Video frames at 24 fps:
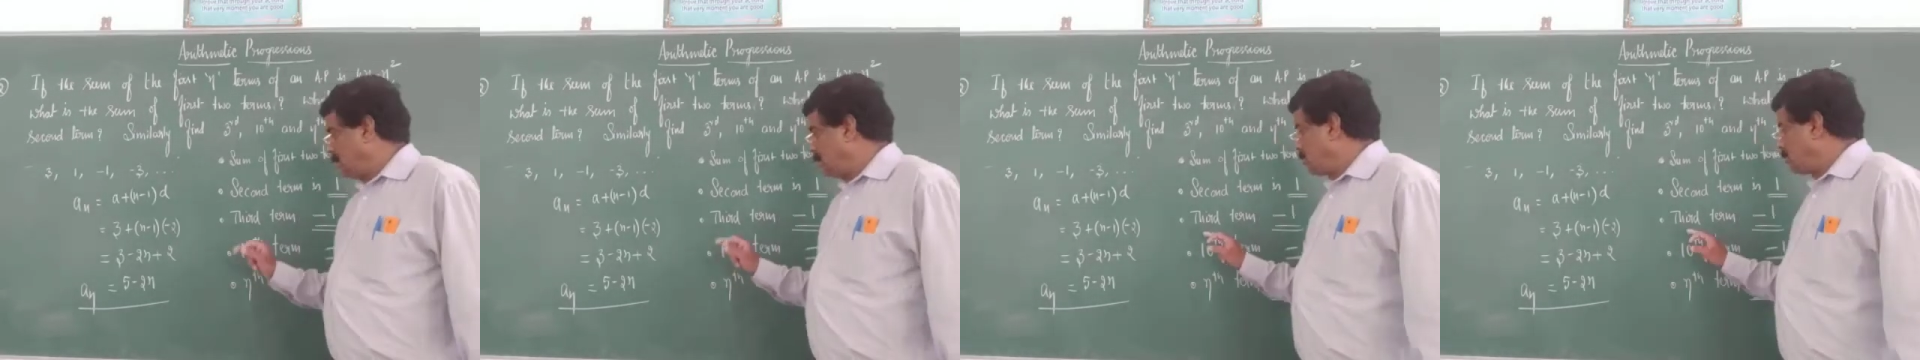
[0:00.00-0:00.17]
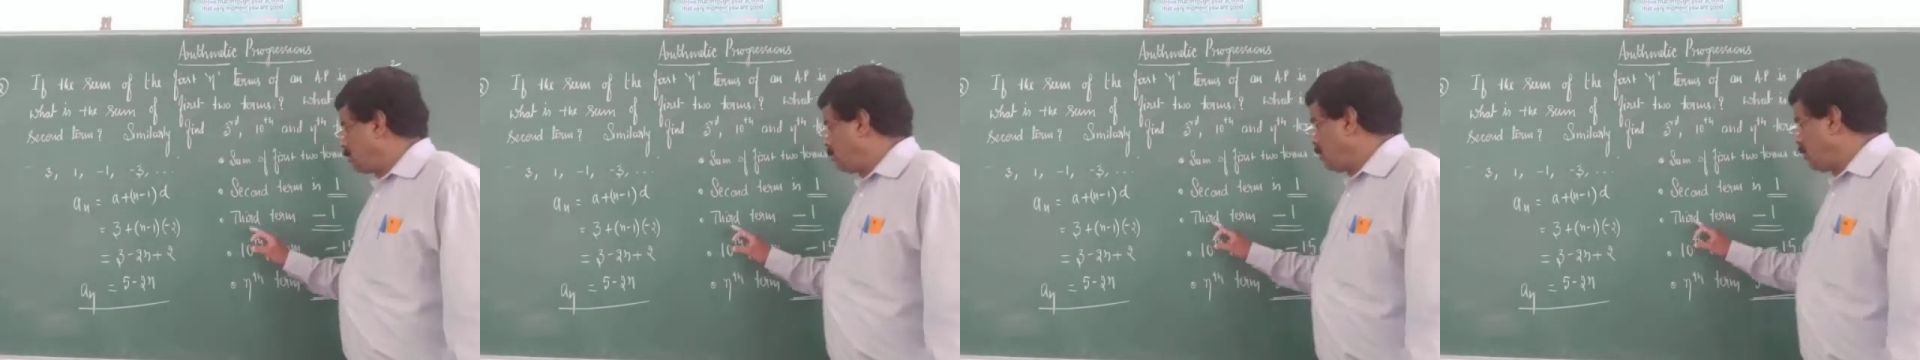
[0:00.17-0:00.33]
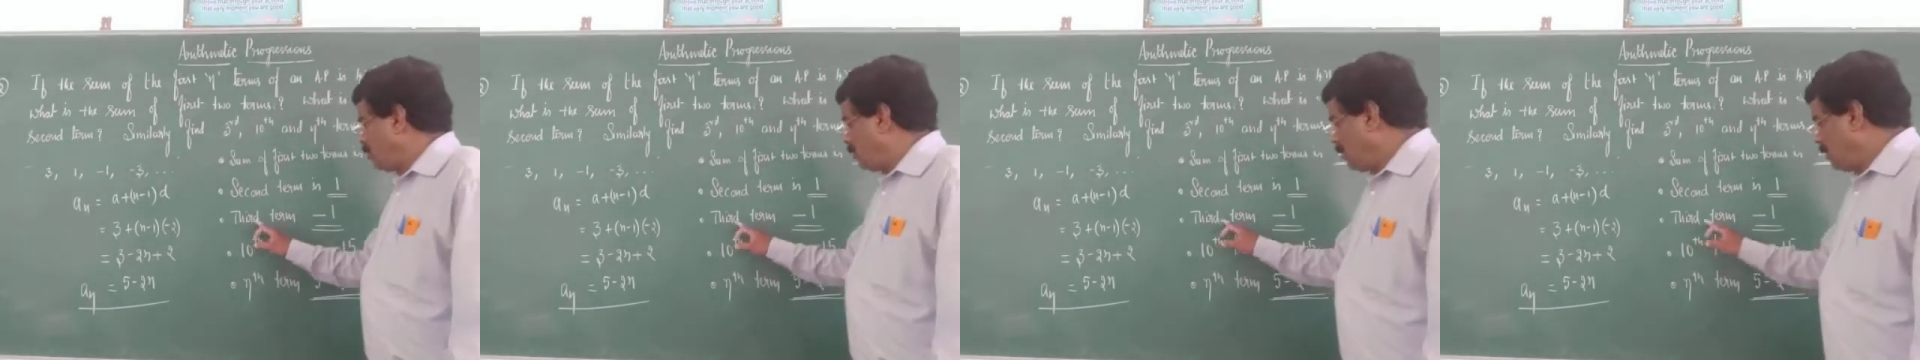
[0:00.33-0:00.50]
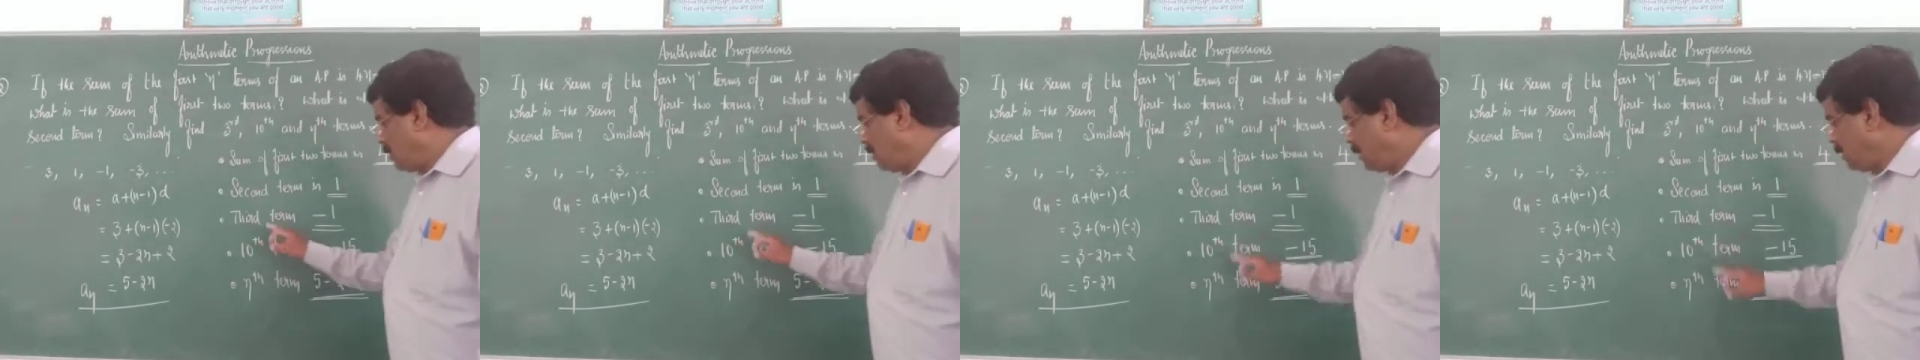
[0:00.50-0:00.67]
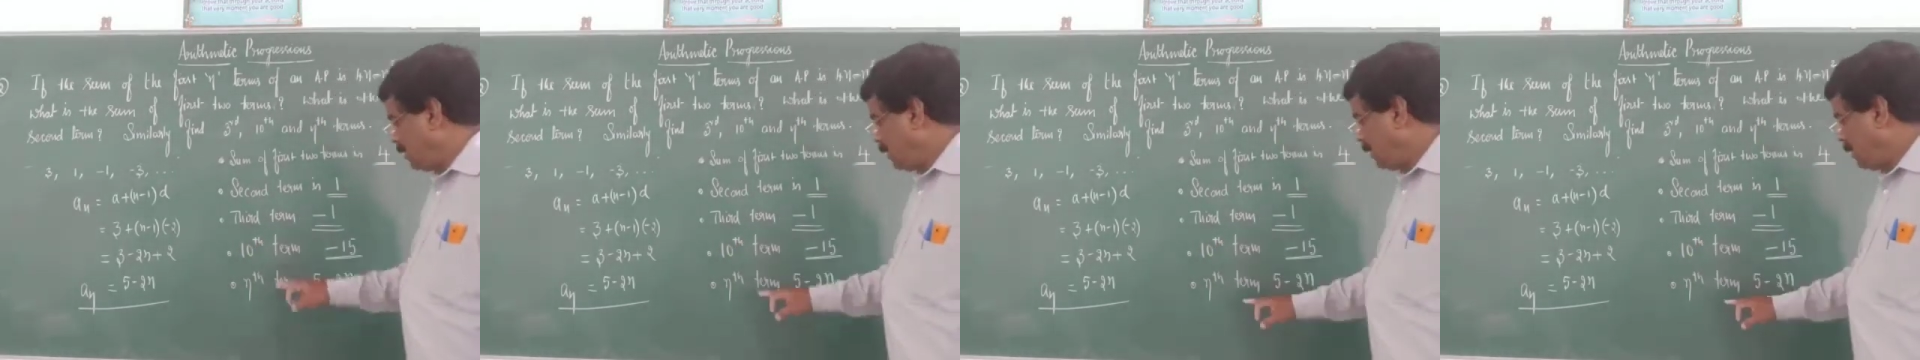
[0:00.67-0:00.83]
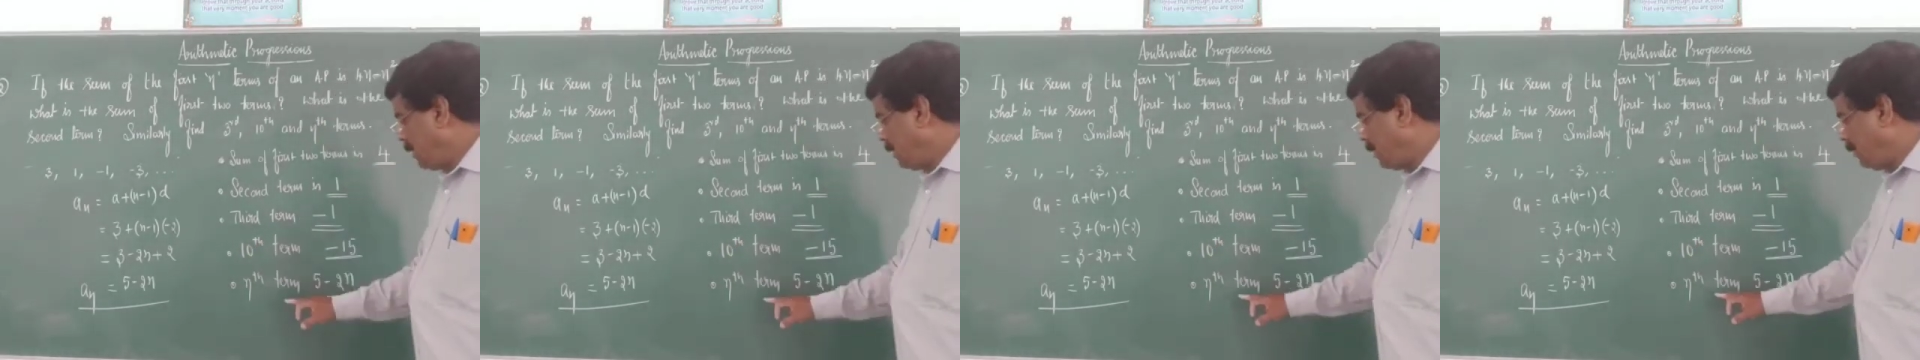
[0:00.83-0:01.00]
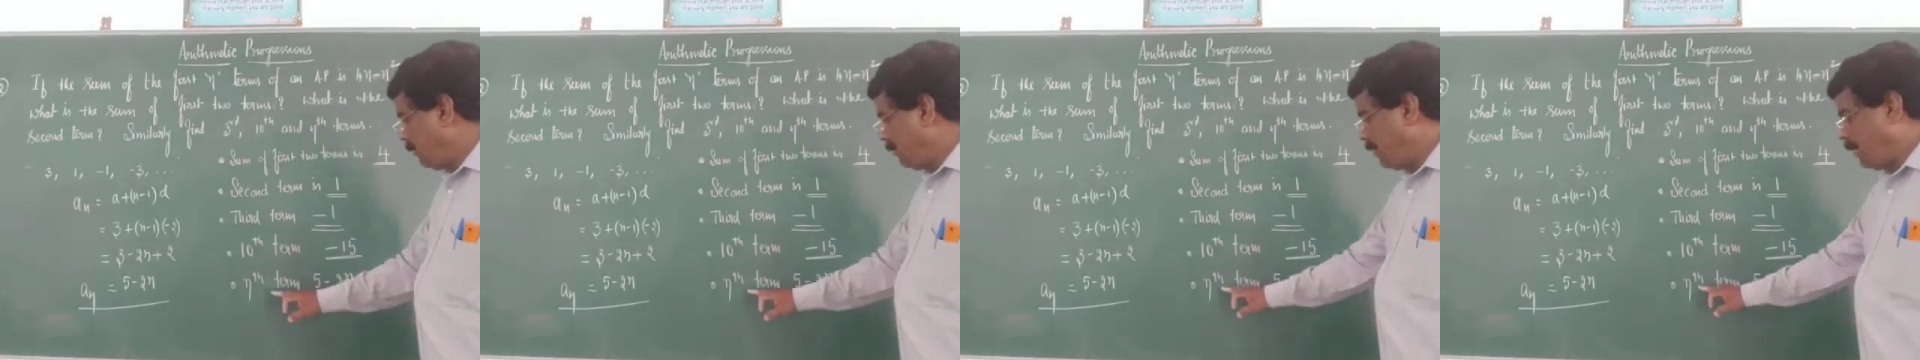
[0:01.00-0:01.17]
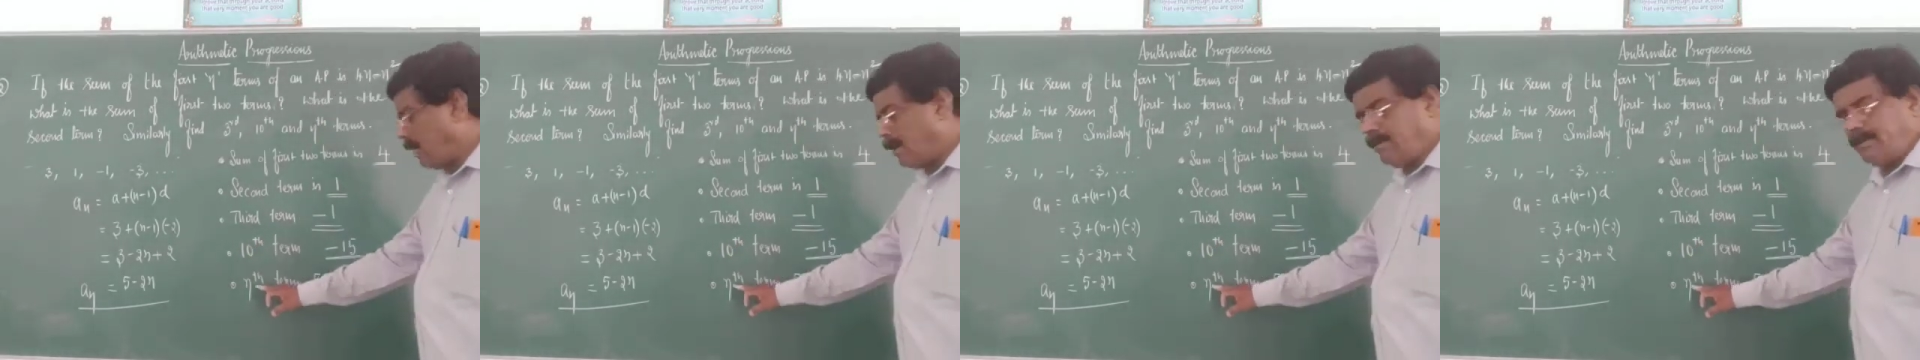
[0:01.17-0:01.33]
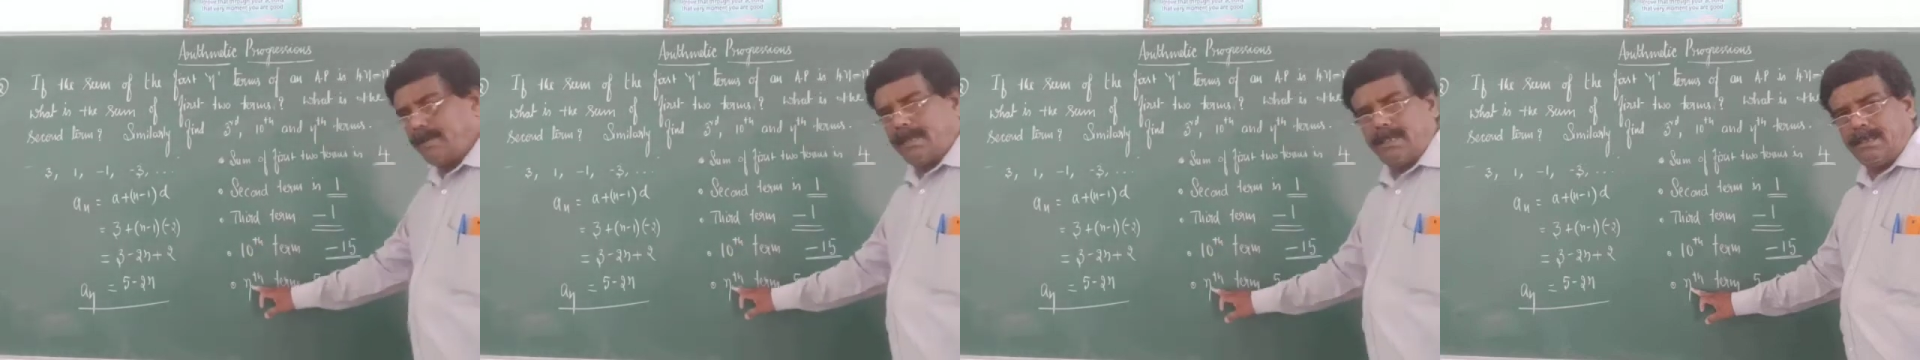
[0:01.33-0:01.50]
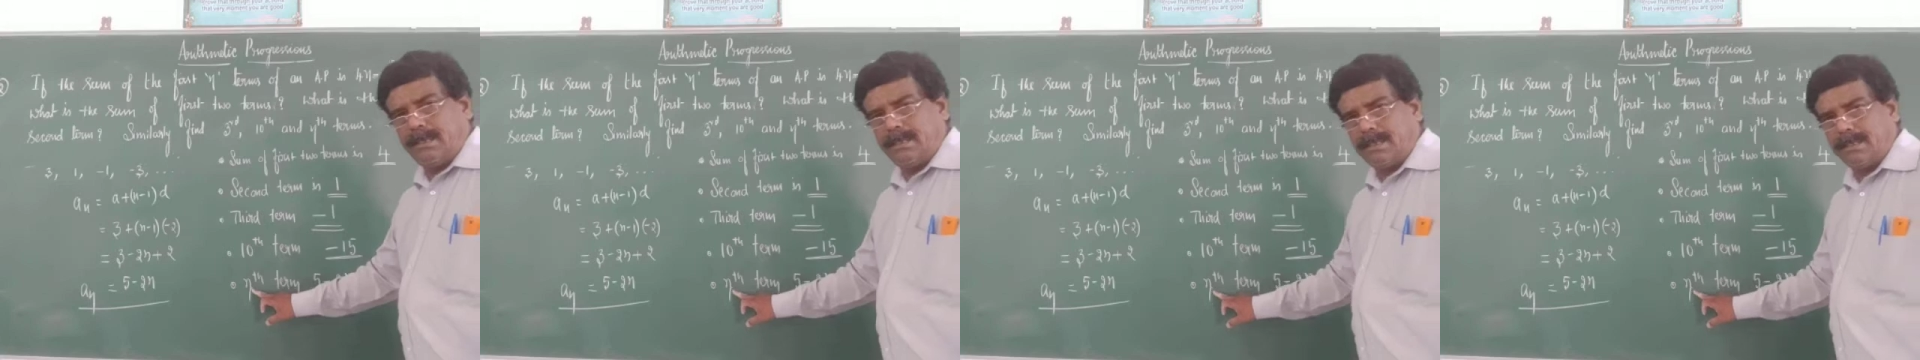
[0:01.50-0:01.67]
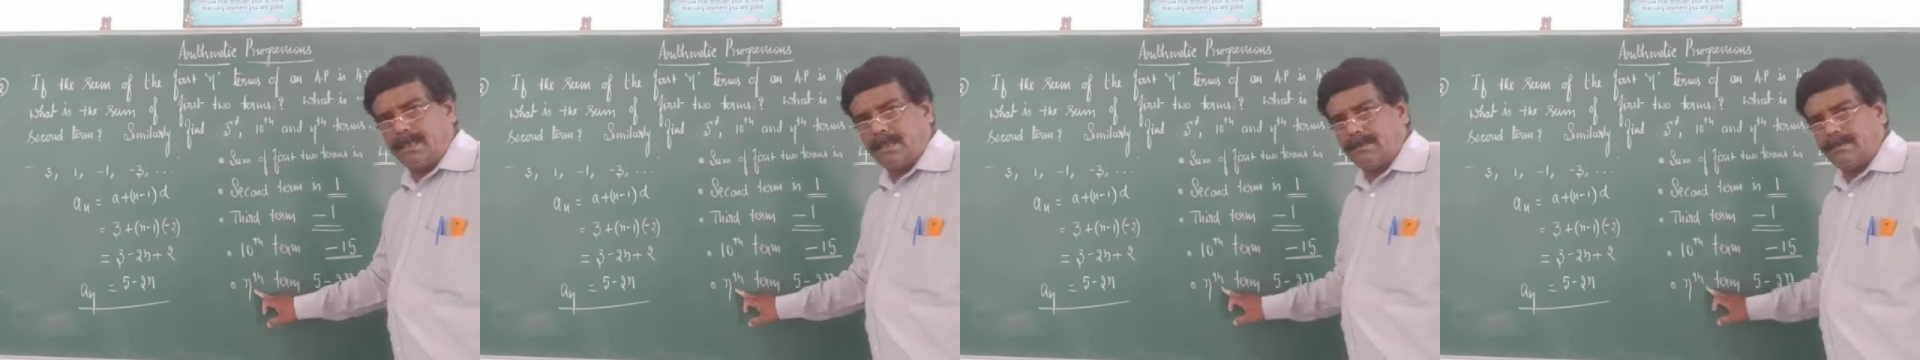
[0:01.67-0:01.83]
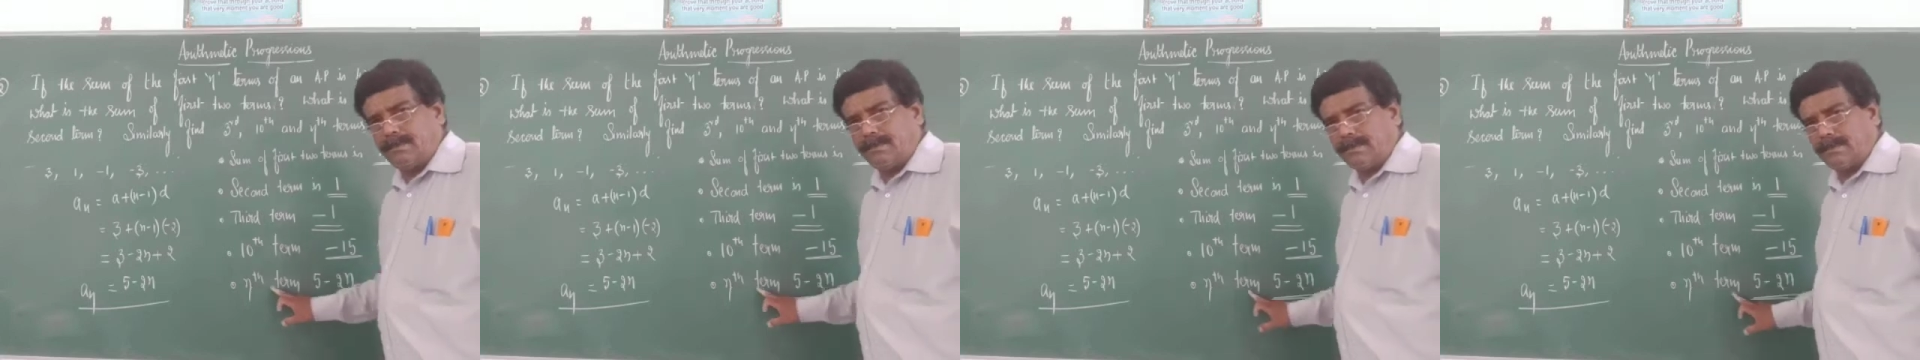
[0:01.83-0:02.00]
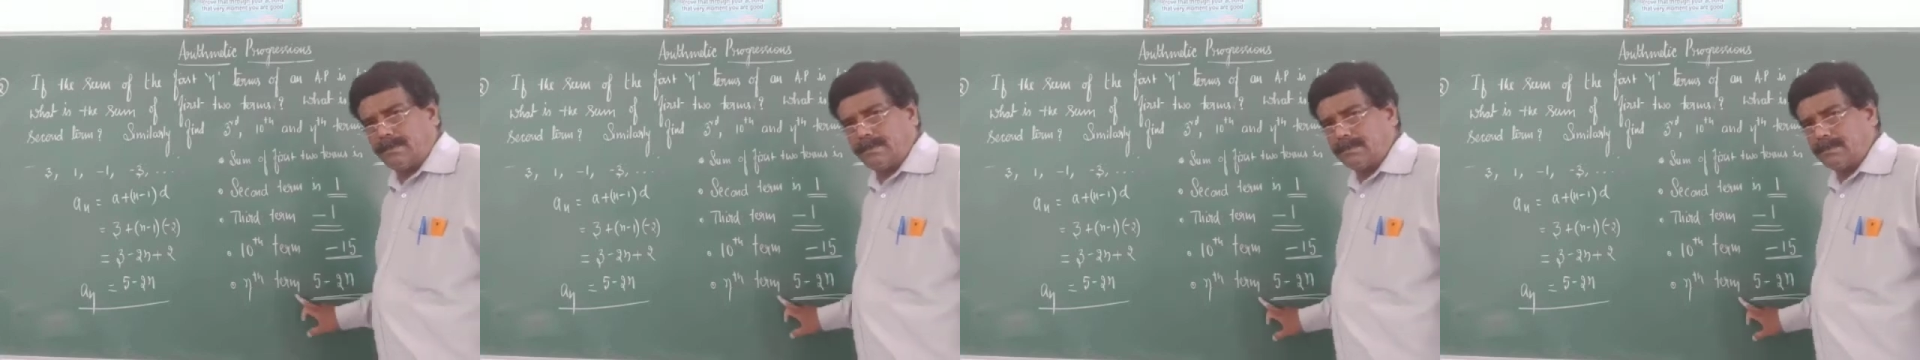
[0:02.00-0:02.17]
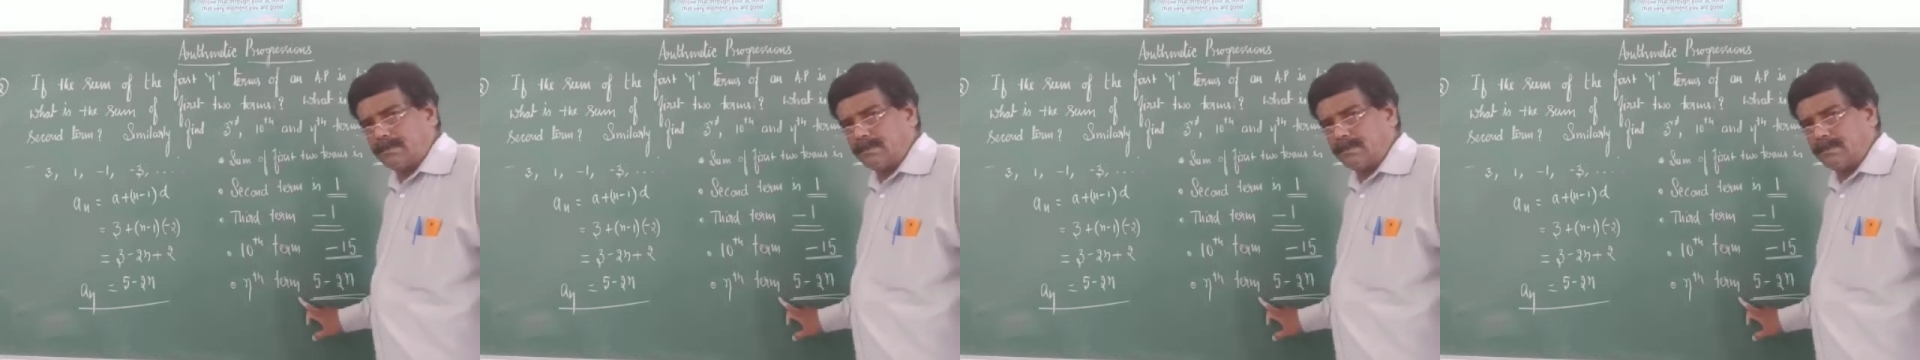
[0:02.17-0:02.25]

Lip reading: So here we have nth term.